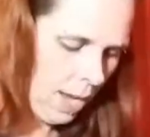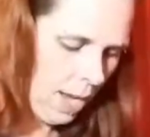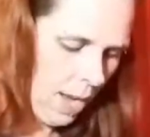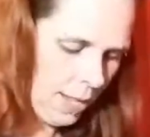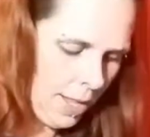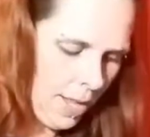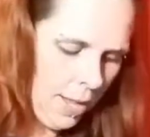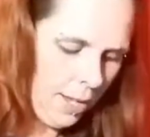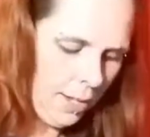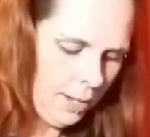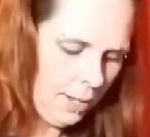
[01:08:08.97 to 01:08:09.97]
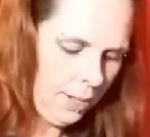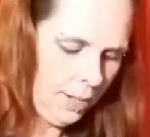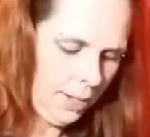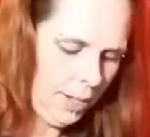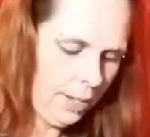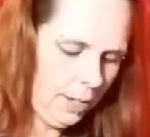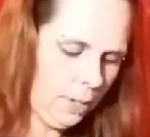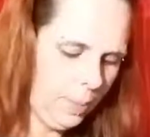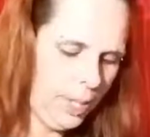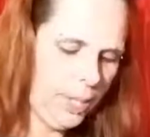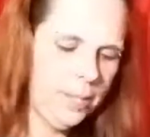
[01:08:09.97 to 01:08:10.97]
And then, like
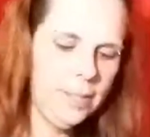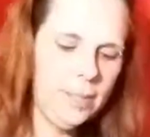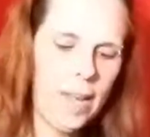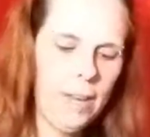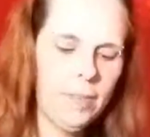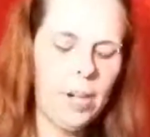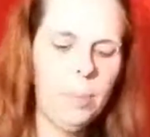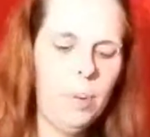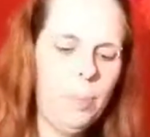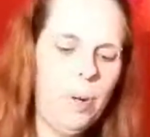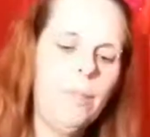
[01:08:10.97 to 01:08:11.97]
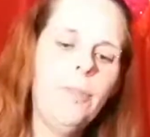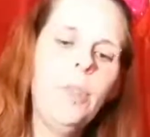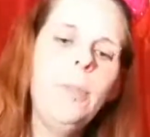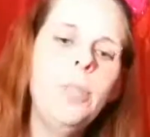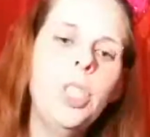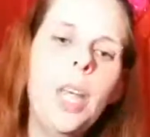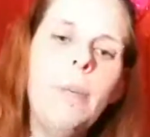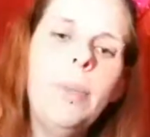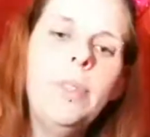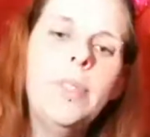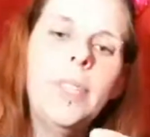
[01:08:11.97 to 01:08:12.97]
always, I have a couple perfume
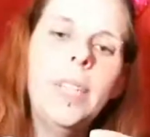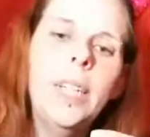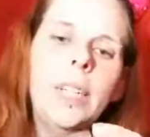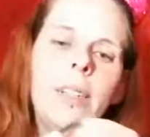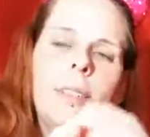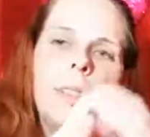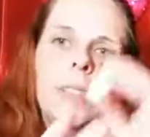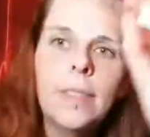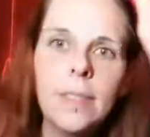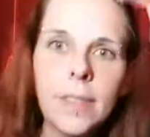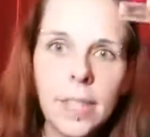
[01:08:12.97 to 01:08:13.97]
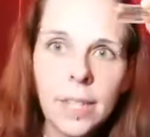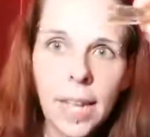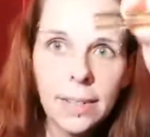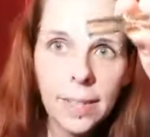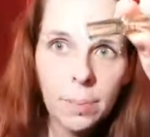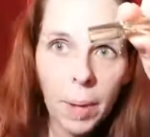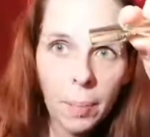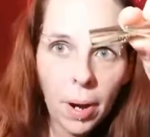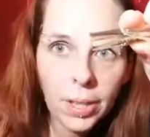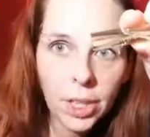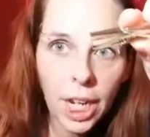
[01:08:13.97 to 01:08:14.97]
samples in here. This is the Daisy by
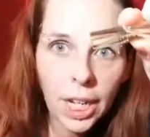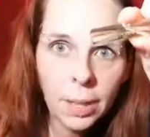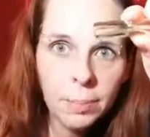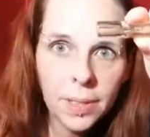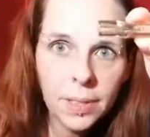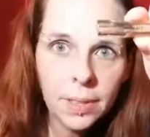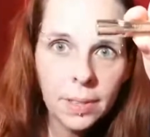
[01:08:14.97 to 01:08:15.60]
Marc Jacobs.